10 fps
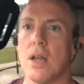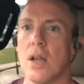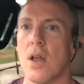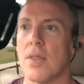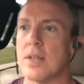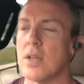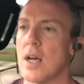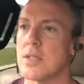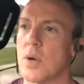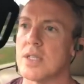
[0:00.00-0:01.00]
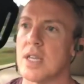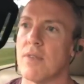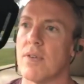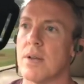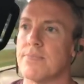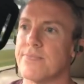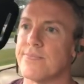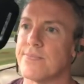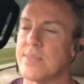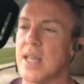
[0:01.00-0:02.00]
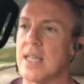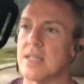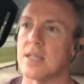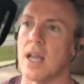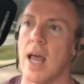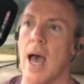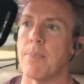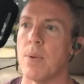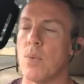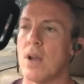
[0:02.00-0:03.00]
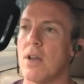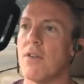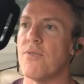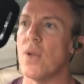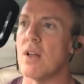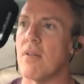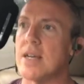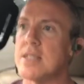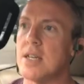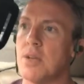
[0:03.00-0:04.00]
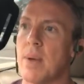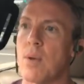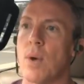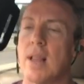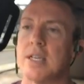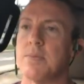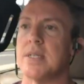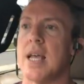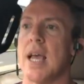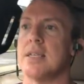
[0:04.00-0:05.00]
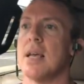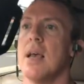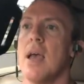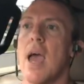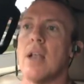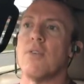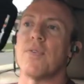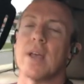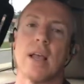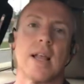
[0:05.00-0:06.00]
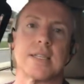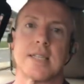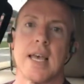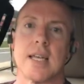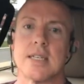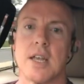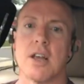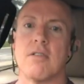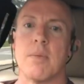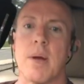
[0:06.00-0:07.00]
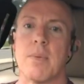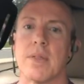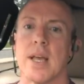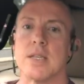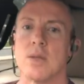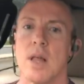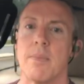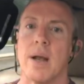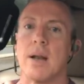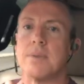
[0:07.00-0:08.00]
There's all sorts of different things that's going to happen. When you're fully rested, you make way less mistakes and you forget less things, and you're going to remember things a lot better.